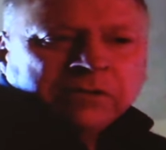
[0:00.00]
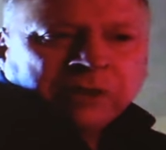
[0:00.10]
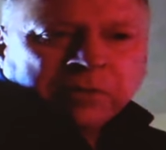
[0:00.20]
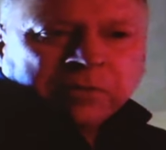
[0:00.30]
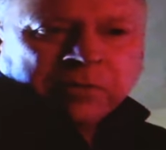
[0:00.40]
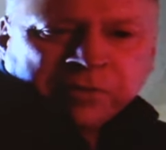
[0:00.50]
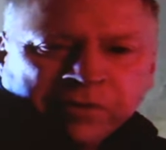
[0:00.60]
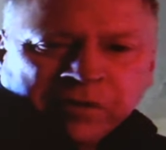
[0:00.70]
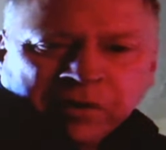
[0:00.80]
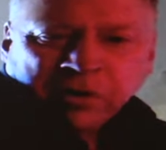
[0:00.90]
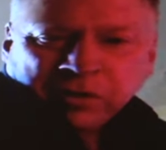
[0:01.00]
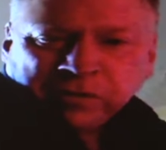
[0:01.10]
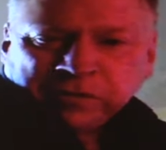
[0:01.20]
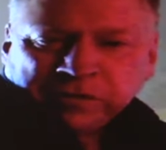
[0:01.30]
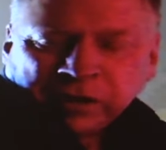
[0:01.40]
some number of
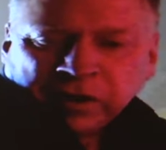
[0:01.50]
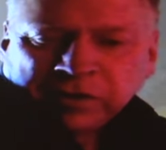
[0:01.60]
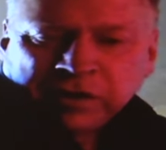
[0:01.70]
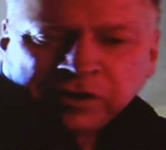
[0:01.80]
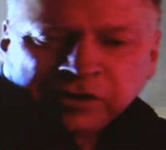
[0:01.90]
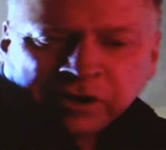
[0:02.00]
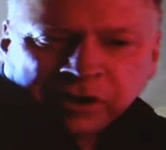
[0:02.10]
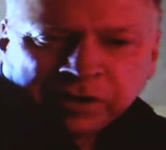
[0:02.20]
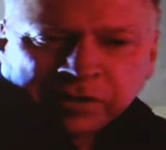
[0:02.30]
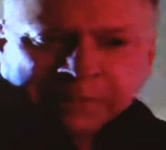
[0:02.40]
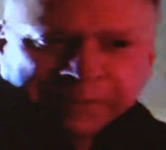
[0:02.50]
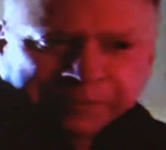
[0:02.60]
years teaching